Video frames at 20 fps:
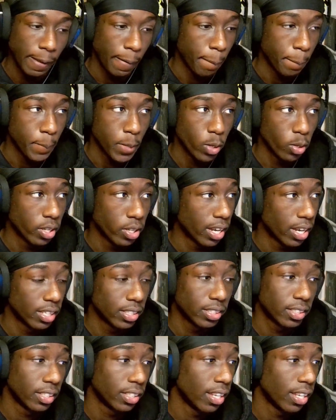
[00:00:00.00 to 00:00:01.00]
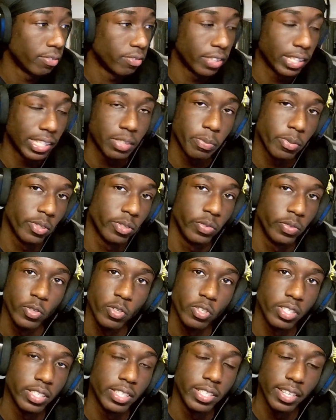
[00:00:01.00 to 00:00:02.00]
Yo, guys, I've exposed
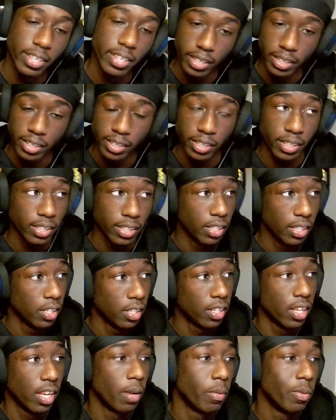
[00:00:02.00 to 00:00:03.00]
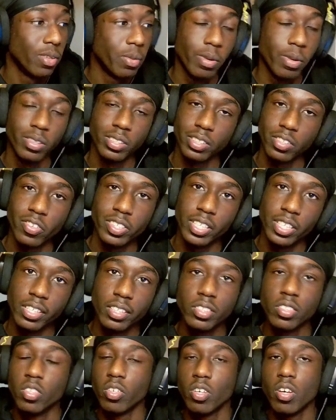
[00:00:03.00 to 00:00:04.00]
Future today. I'm gonna post this on
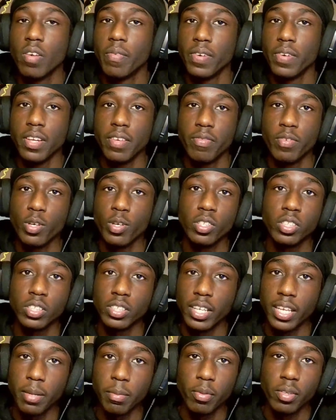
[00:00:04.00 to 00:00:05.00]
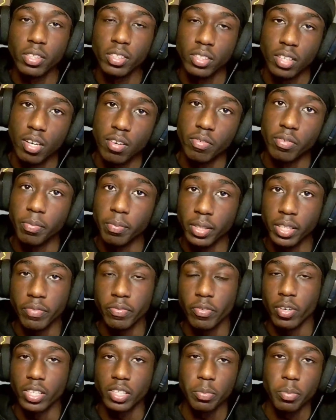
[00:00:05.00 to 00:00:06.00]
TikTok. Hopefully, Future's label doesn't come for me for
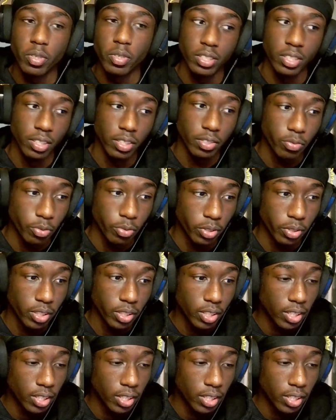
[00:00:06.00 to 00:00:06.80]
exposing this fraud.